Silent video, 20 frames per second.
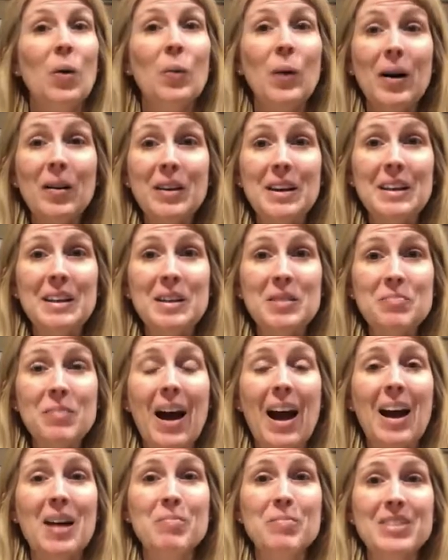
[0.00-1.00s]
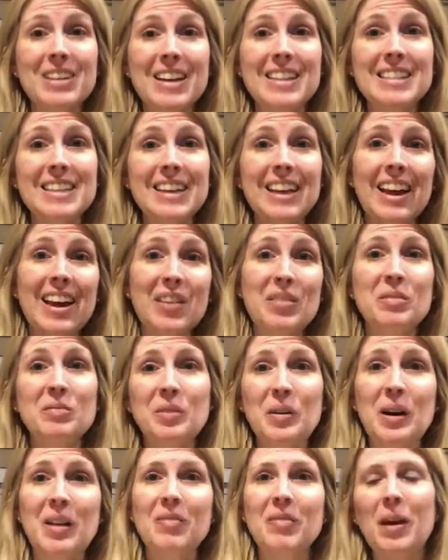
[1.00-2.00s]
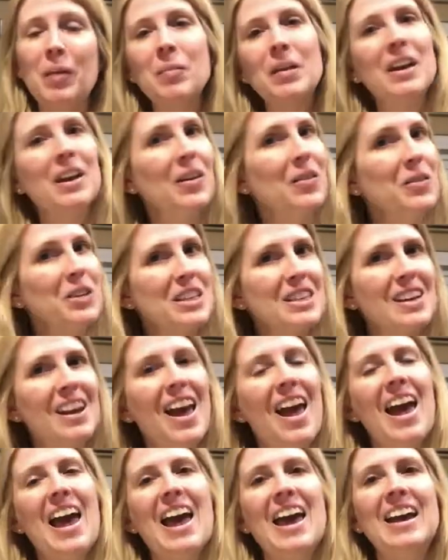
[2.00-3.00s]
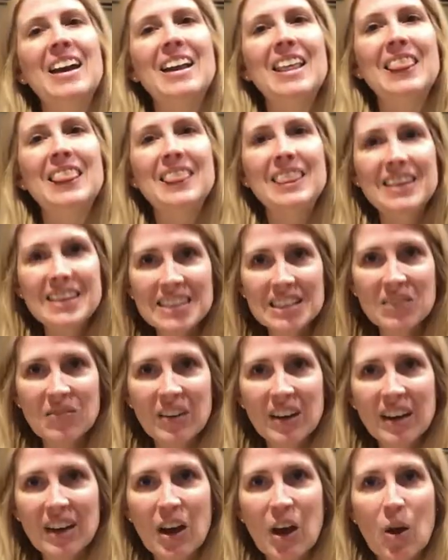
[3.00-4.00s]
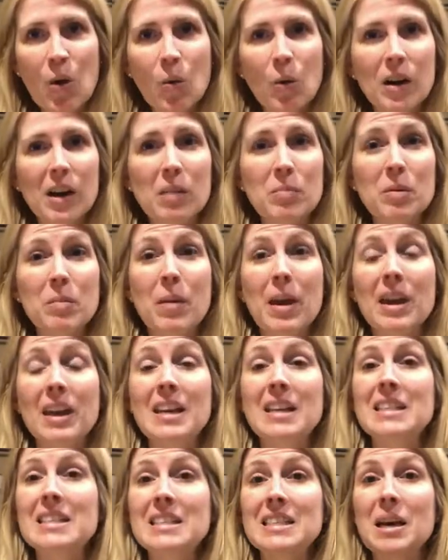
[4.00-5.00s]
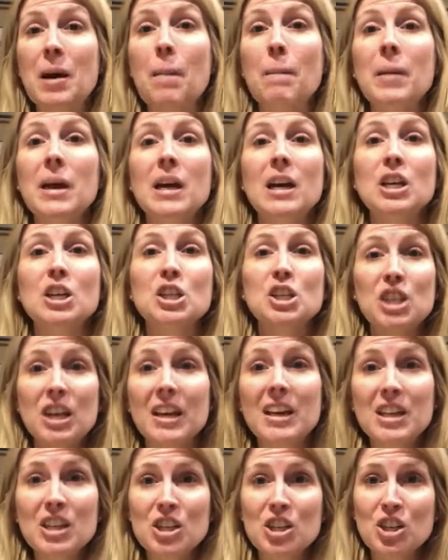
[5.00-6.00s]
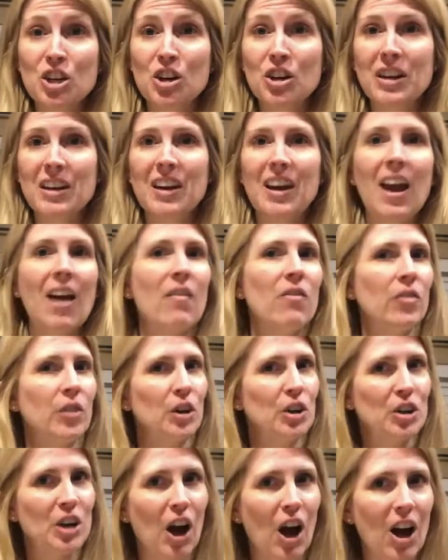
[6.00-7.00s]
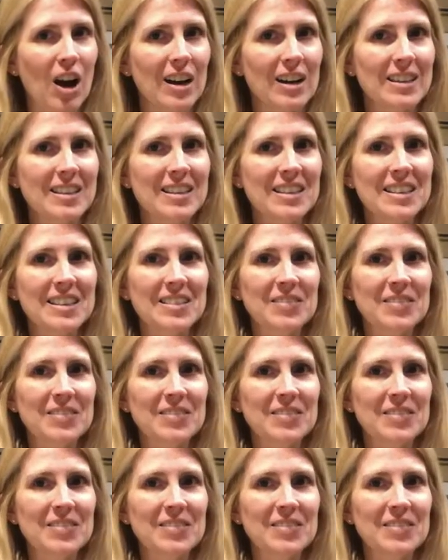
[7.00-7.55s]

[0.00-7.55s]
Welcome, I'm Jessica, the Furry Family Coach, and in this video we're going to be making some chicken jerky for your dogs.